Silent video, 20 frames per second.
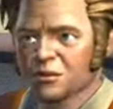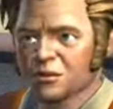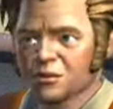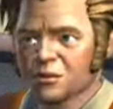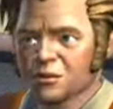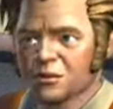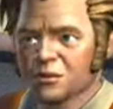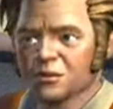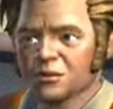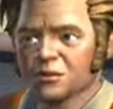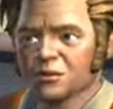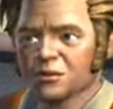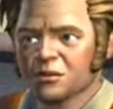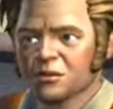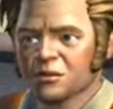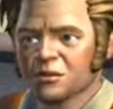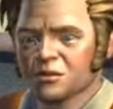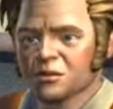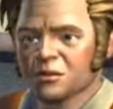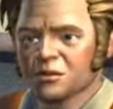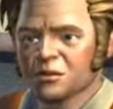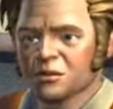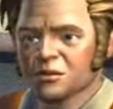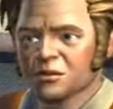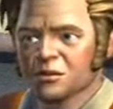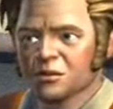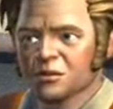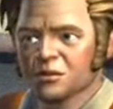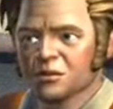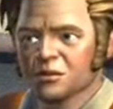
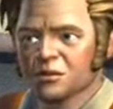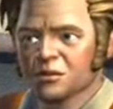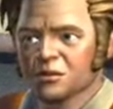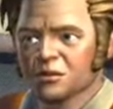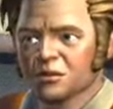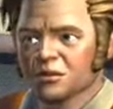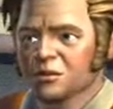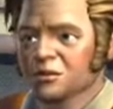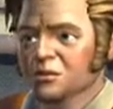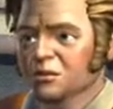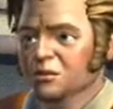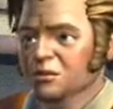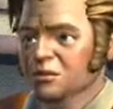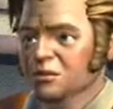No one is speaking in this clip.